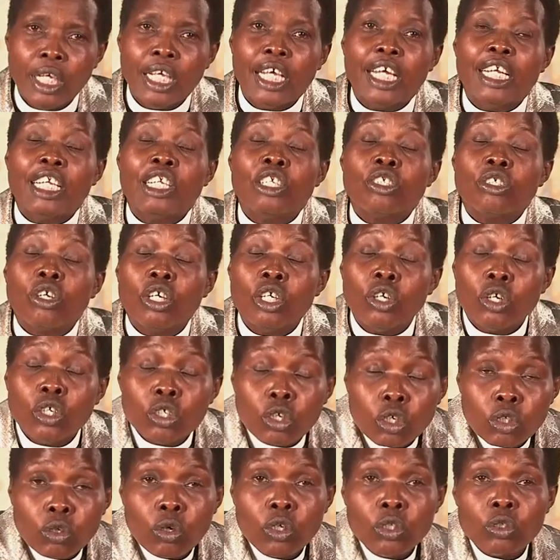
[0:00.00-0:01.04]
And he
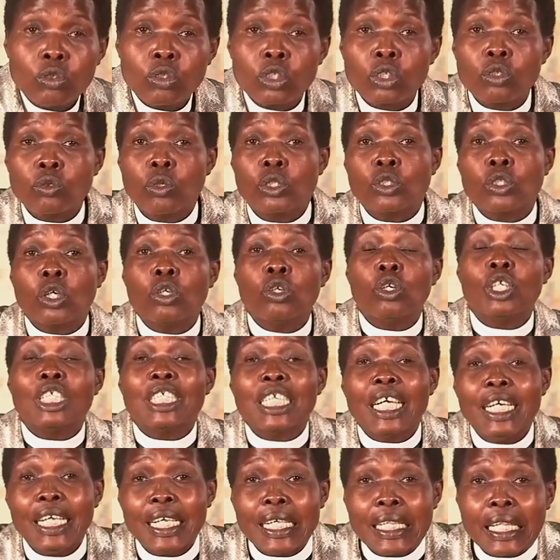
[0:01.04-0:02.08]
was only
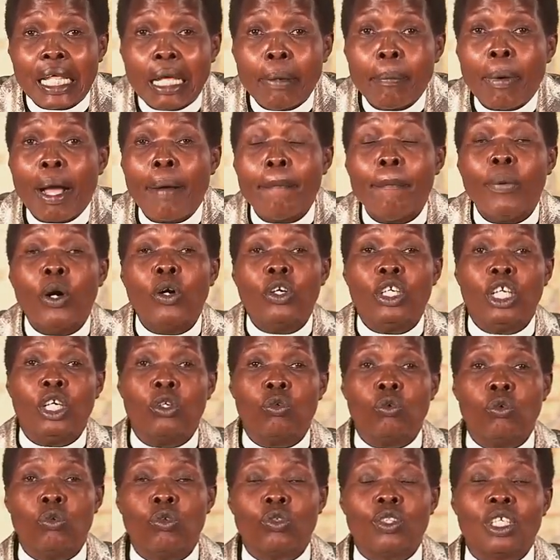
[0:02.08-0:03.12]
telling them about the
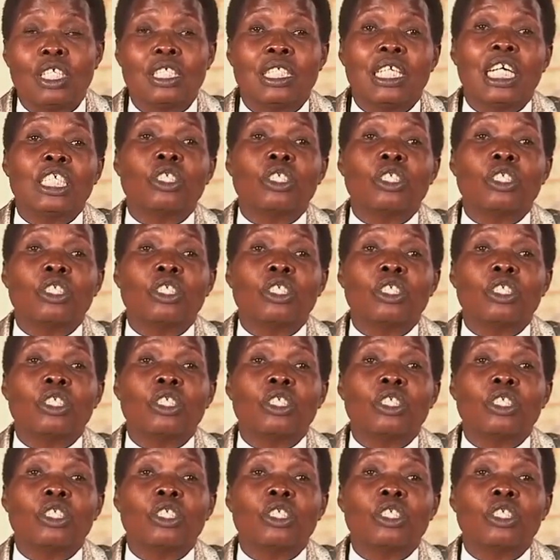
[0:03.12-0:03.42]
good things.